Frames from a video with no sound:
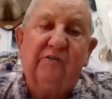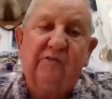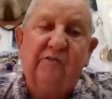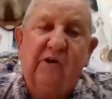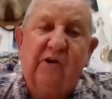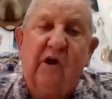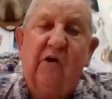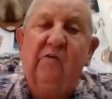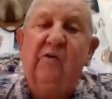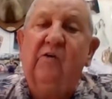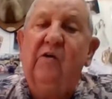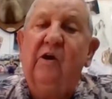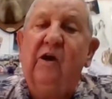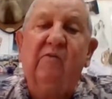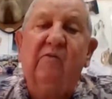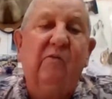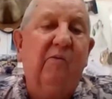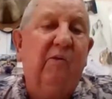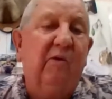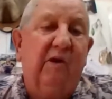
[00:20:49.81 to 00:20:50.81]
Go to
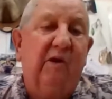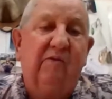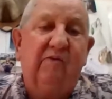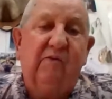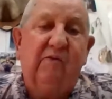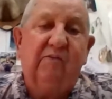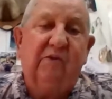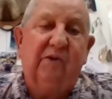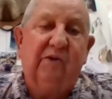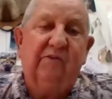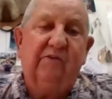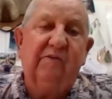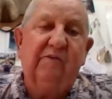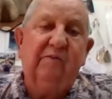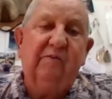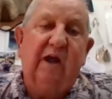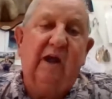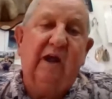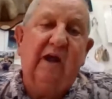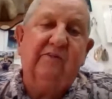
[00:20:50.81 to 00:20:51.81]
every one of them because the
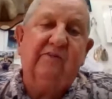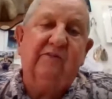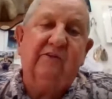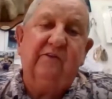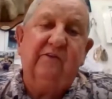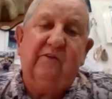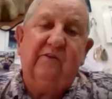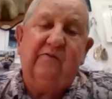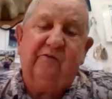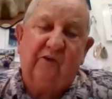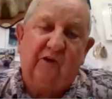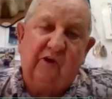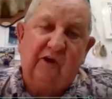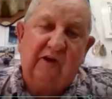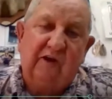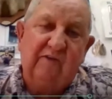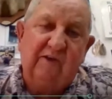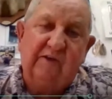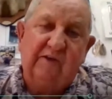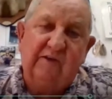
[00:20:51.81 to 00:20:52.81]
guys do that for a
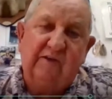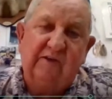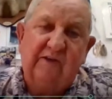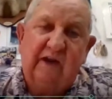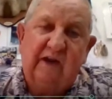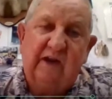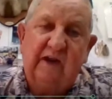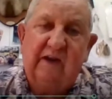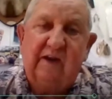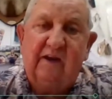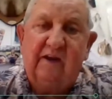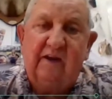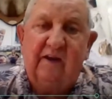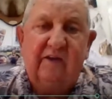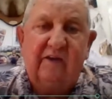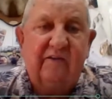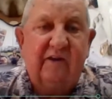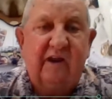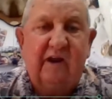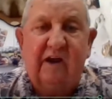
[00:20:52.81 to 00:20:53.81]
living, and
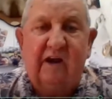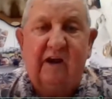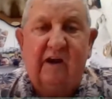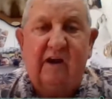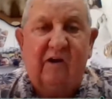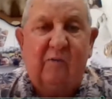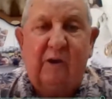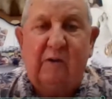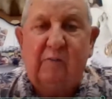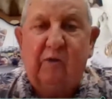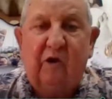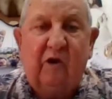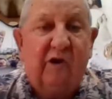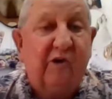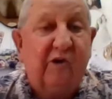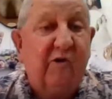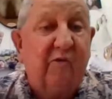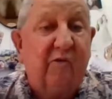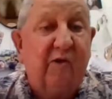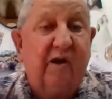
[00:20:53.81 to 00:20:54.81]
they're not going to be bullying
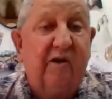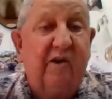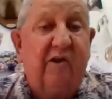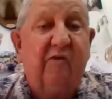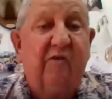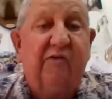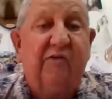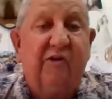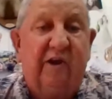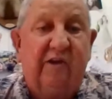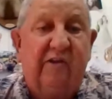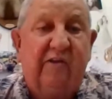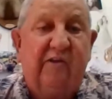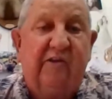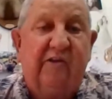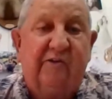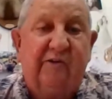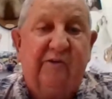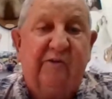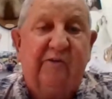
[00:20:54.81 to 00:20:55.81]
you around. They're going to tell you the
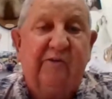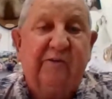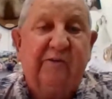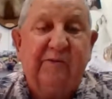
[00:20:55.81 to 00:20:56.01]
truth.